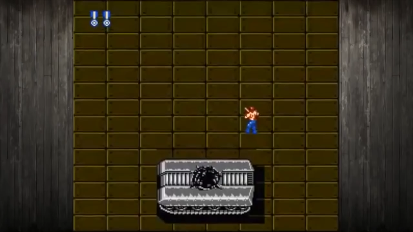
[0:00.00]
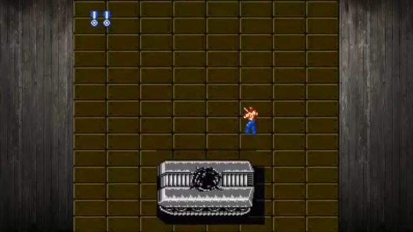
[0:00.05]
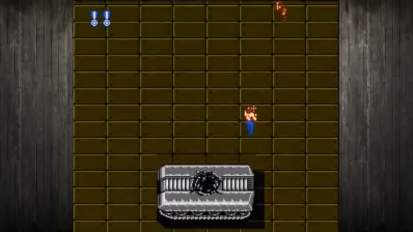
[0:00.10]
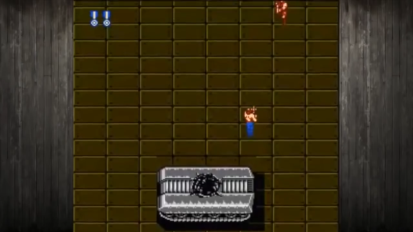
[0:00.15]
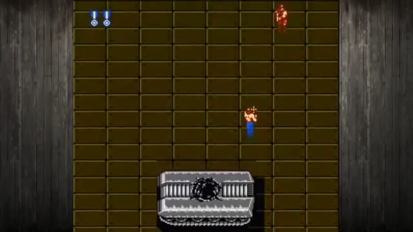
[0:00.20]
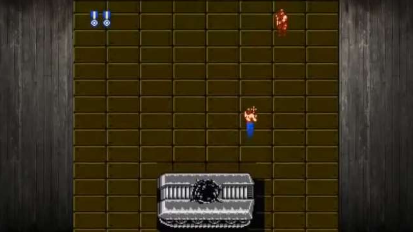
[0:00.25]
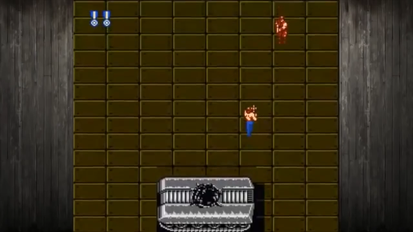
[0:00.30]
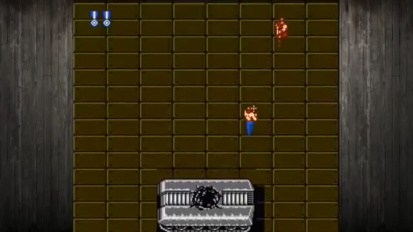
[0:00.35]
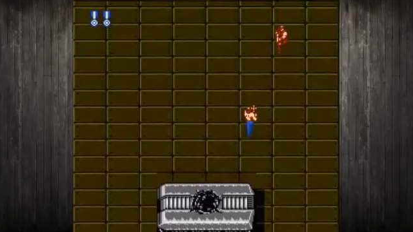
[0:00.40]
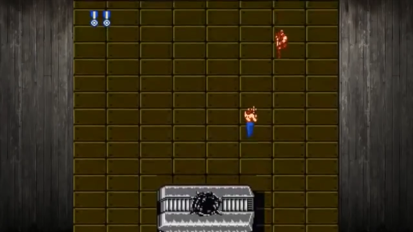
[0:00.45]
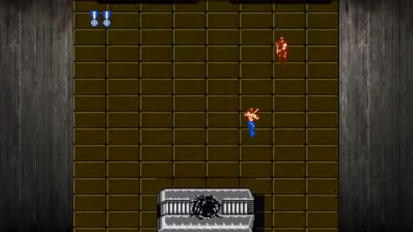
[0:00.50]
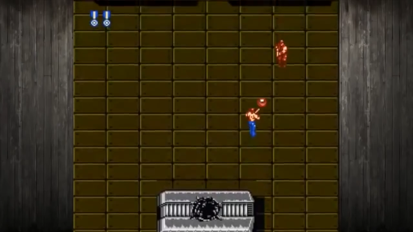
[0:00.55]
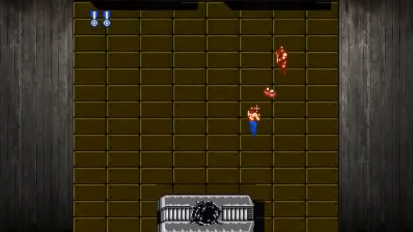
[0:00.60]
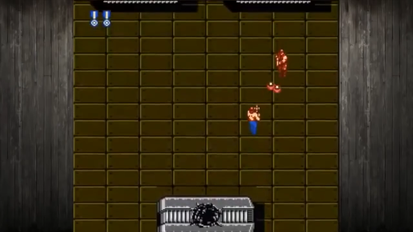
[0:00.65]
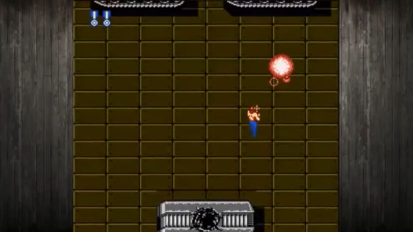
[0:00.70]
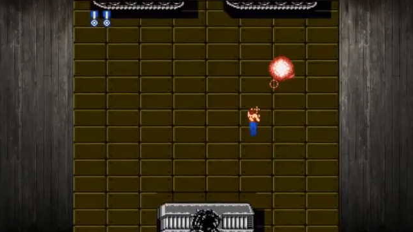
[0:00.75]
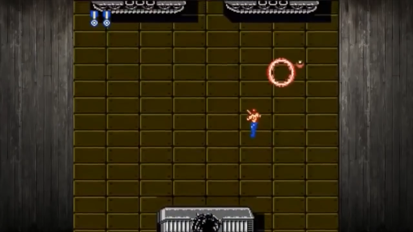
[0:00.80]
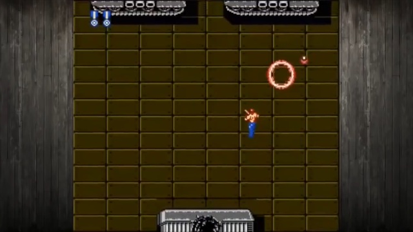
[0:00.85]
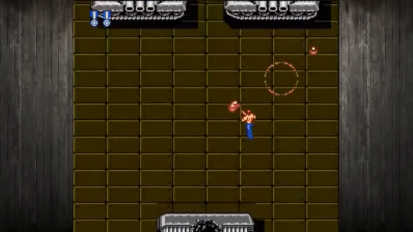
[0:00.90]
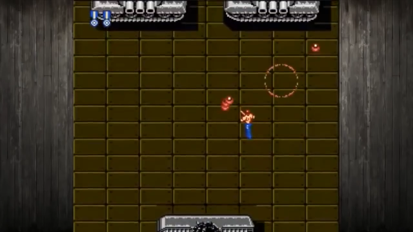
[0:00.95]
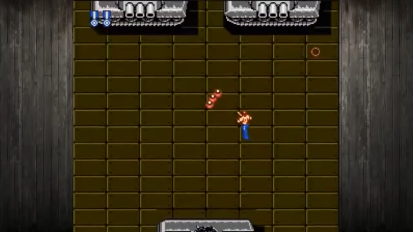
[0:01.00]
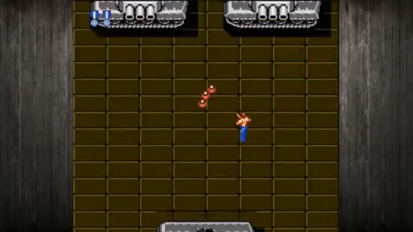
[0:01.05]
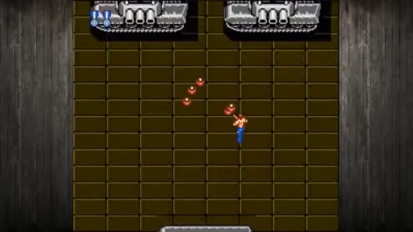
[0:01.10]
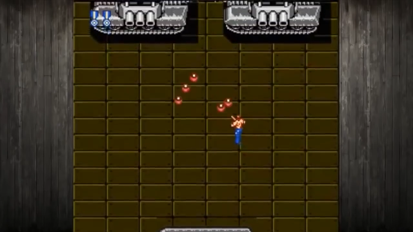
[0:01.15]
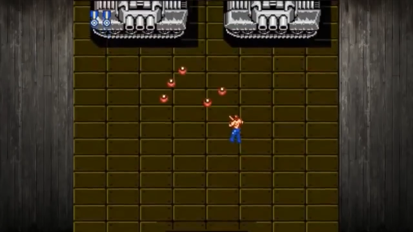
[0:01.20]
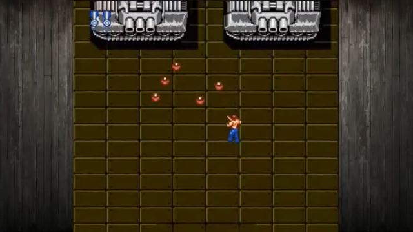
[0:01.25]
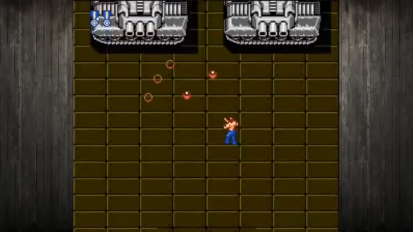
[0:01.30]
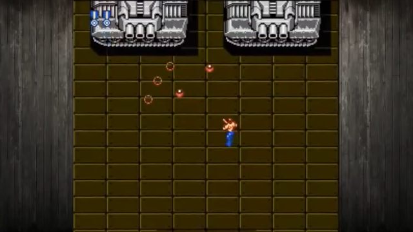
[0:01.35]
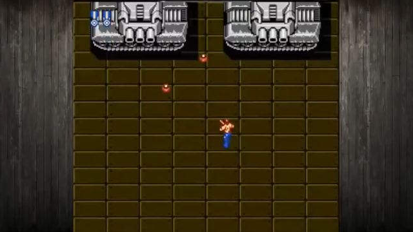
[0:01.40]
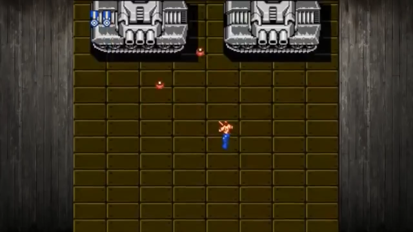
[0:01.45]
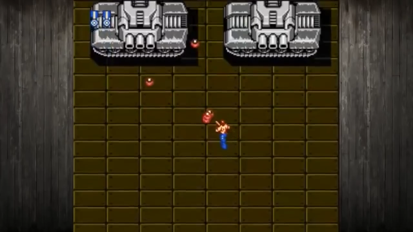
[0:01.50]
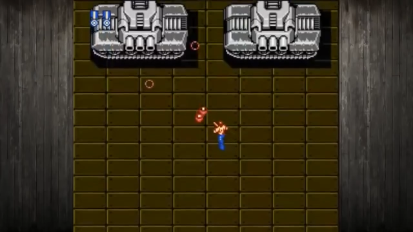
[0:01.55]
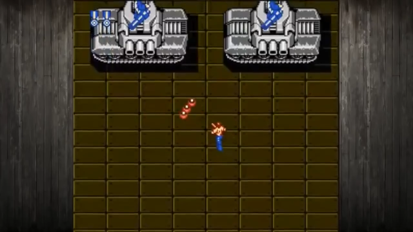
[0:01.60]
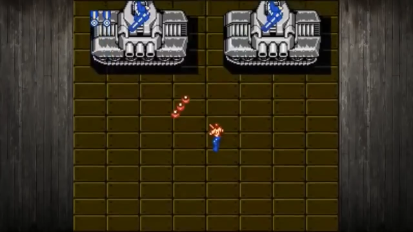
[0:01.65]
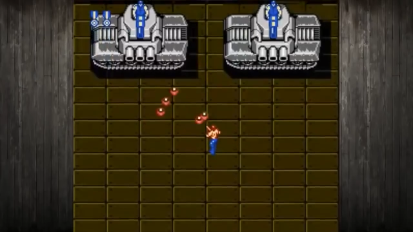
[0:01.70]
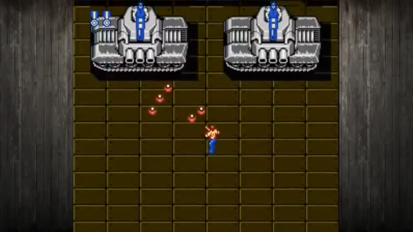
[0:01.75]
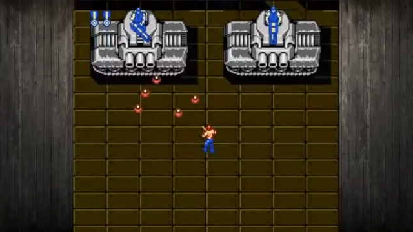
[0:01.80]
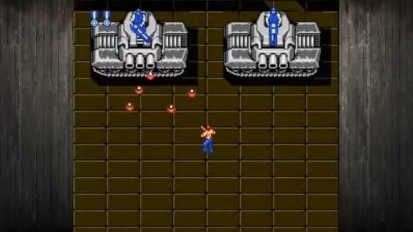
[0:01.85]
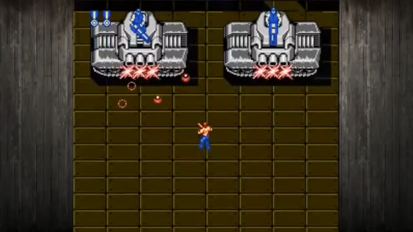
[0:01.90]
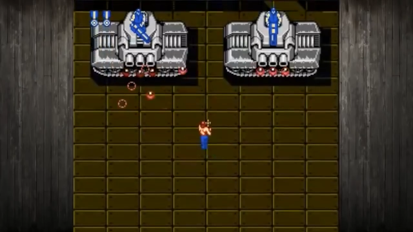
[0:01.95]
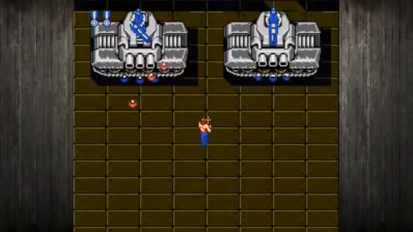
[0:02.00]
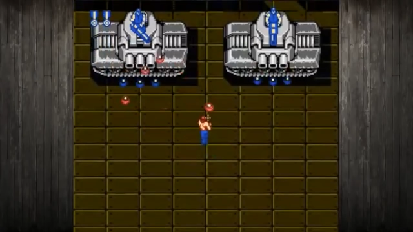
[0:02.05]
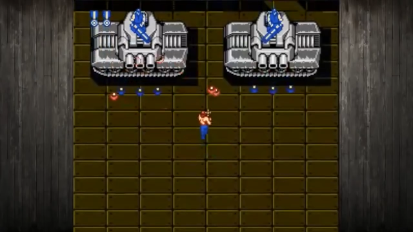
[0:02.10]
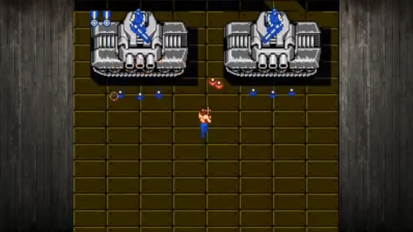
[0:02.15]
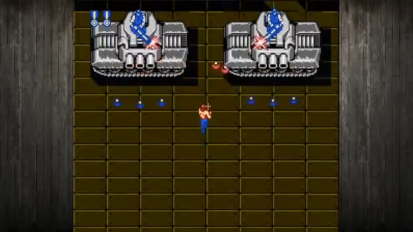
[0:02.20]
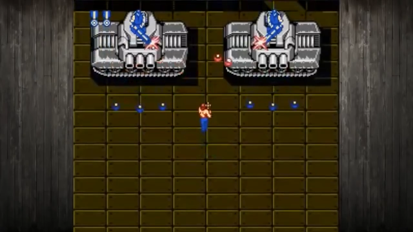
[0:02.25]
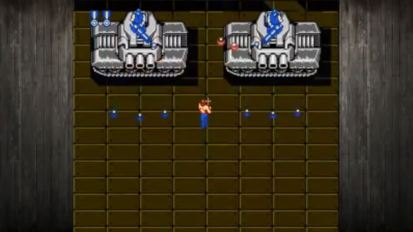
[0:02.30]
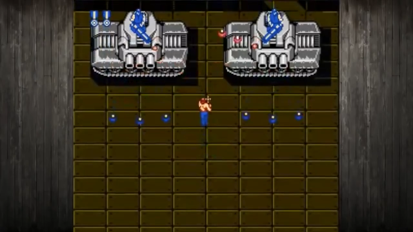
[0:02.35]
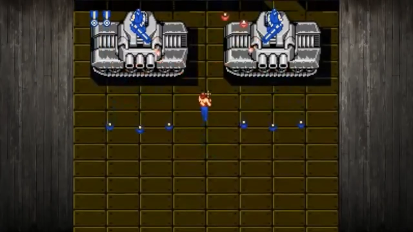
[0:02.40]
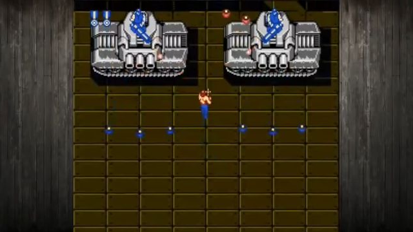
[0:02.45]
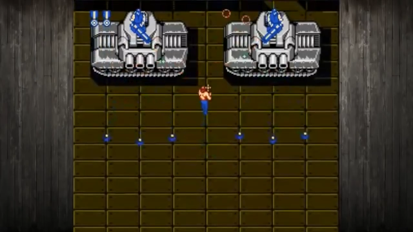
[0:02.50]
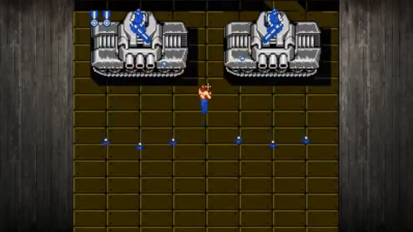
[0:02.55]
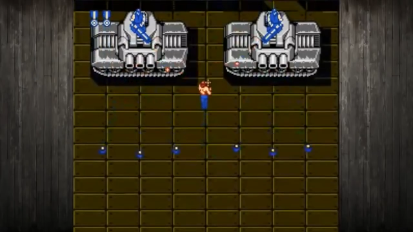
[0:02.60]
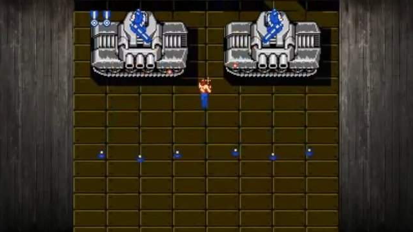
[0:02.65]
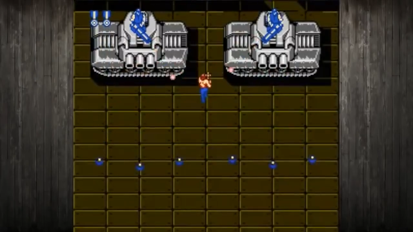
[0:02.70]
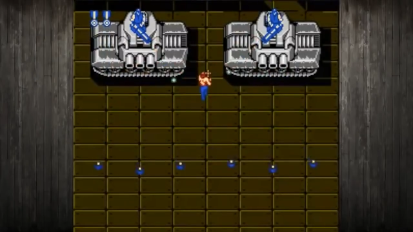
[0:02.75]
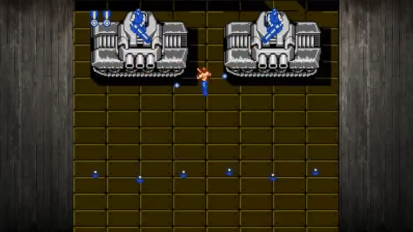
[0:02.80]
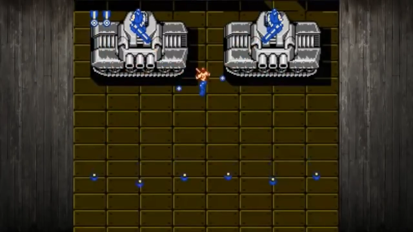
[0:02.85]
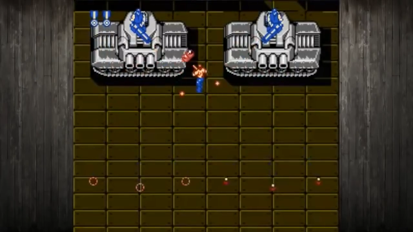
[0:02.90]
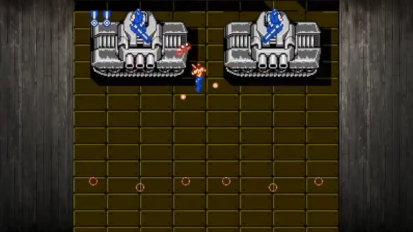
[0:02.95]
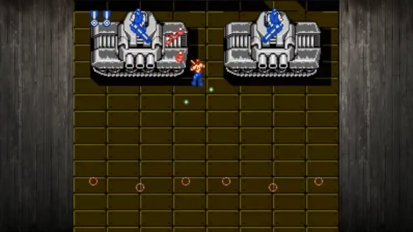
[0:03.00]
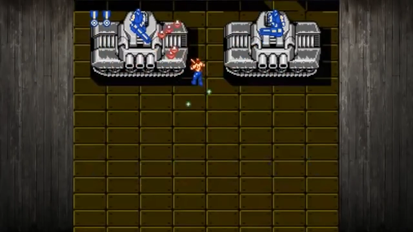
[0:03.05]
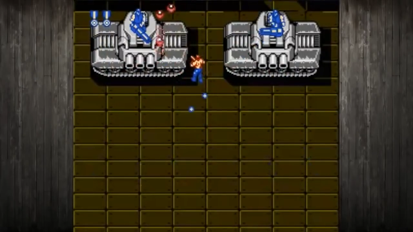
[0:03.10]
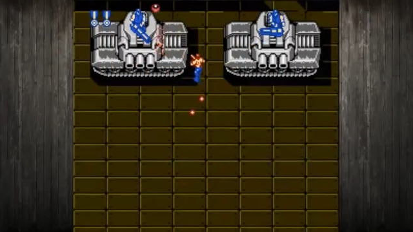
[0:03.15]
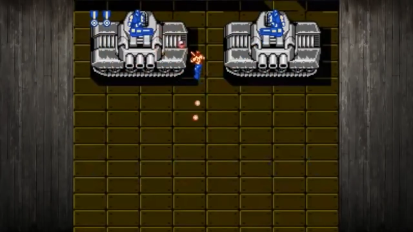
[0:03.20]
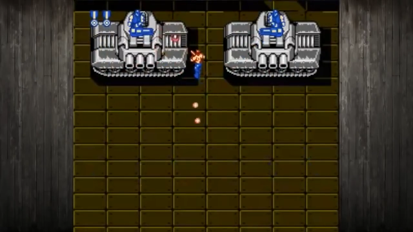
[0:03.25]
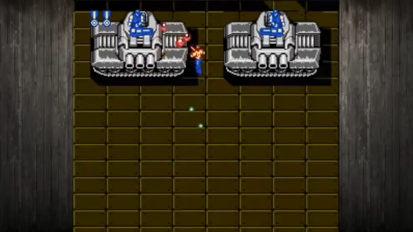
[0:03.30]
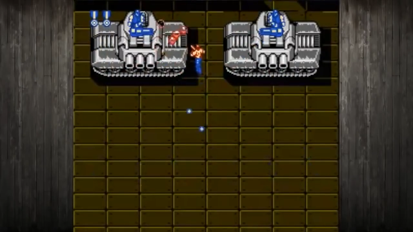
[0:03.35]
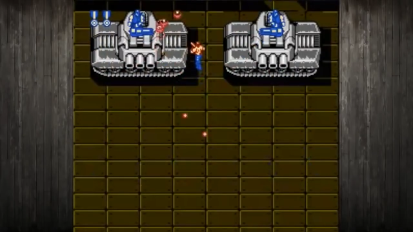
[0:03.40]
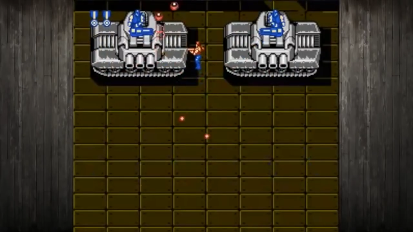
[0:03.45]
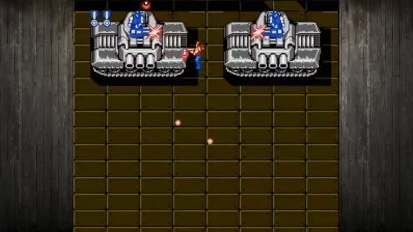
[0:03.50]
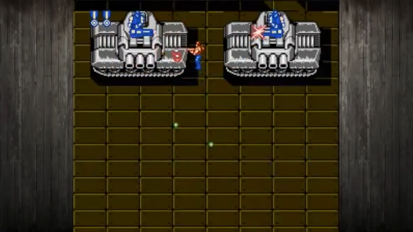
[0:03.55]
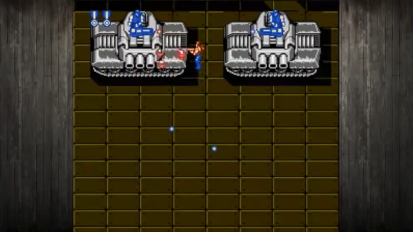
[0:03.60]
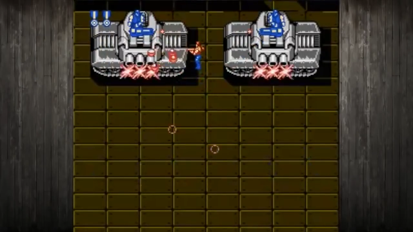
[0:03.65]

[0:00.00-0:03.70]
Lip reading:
No face is visible, so there are no lips to read.